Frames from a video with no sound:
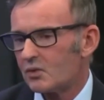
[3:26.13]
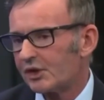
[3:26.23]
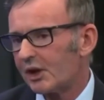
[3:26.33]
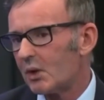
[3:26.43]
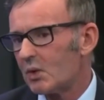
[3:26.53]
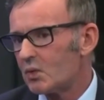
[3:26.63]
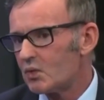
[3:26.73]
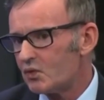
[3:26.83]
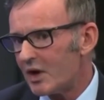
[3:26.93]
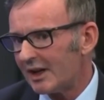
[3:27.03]
So,
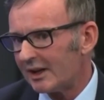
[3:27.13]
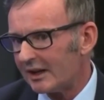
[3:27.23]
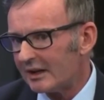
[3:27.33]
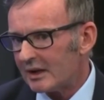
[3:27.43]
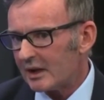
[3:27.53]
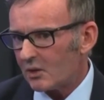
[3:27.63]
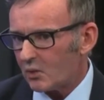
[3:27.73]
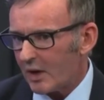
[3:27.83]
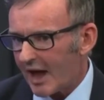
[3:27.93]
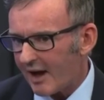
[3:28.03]
really,
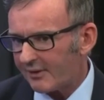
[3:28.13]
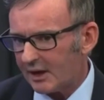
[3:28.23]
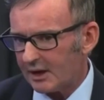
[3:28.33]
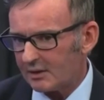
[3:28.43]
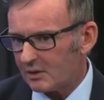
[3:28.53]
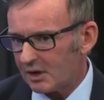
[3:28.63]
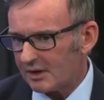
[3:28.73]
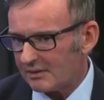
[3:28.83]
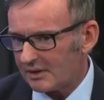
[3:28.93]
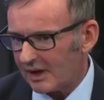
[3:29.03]
we have a
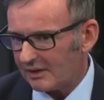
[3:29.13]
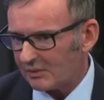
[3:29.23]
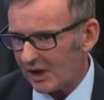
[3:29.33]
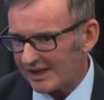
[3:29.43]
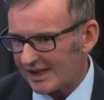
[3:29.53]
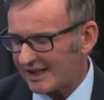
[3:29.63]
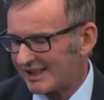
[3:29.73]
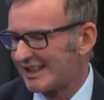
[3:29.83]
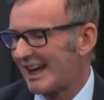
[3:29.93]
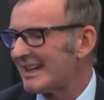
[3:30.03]

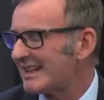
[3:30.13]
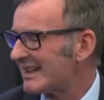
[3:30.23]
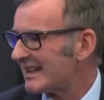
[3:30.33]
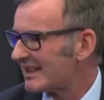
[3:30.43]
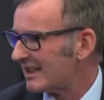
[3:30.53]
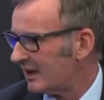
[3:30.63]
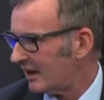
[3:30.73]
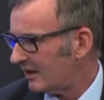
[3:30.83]
stasis.